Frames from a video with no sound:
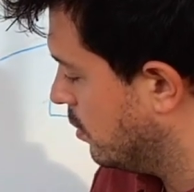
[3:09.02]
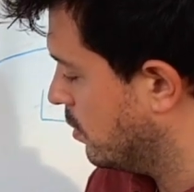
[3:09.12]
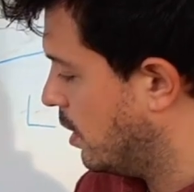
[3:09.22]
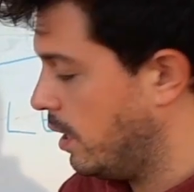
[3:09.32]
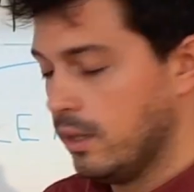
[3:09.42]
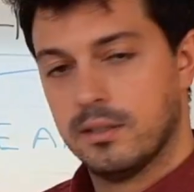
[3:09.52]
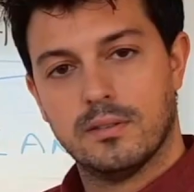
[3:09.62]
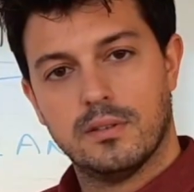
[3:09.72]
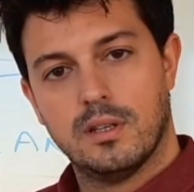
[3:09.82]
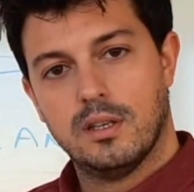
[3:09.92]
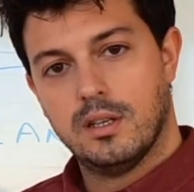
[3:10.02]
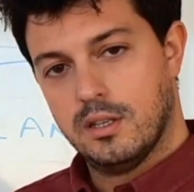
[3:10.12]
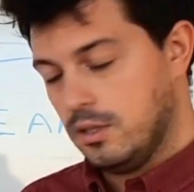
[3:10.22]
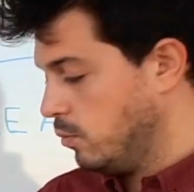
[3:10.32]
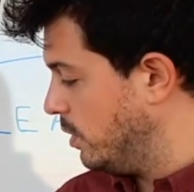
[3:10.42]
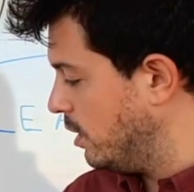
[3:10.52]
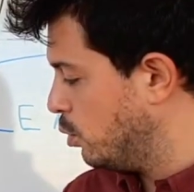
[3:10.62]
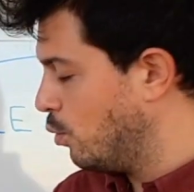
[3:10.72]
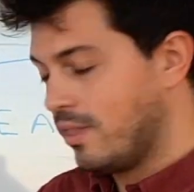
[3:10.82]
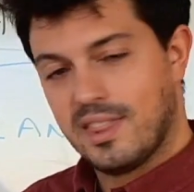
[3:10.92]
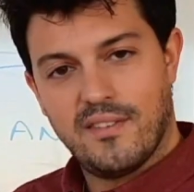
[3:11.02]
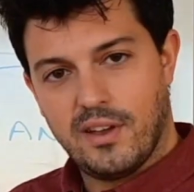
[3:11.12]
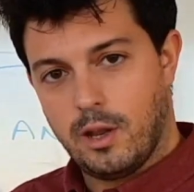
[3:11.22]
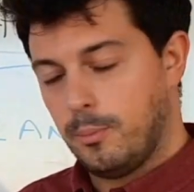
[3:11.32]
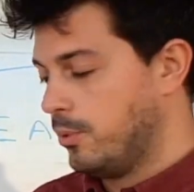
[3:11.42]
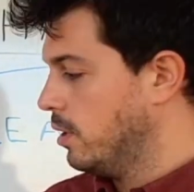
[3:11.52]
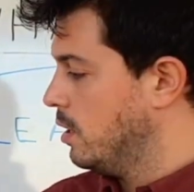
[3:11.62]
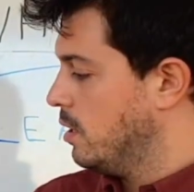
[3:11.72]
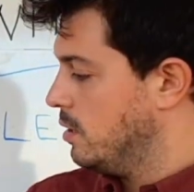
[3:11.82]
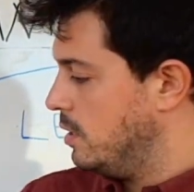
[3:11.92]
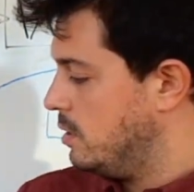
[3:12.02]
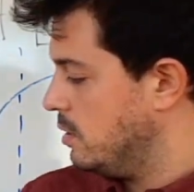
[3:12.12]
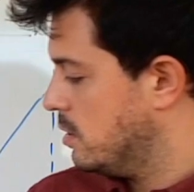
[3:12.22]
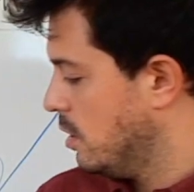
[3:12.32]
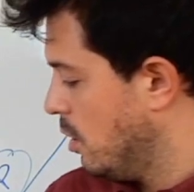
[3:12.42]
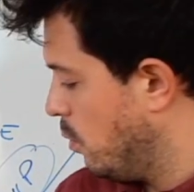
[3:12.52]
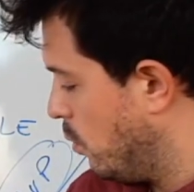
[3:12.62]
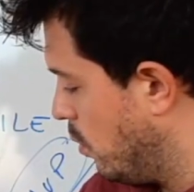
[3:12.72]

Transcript: okay? We need to develop. This is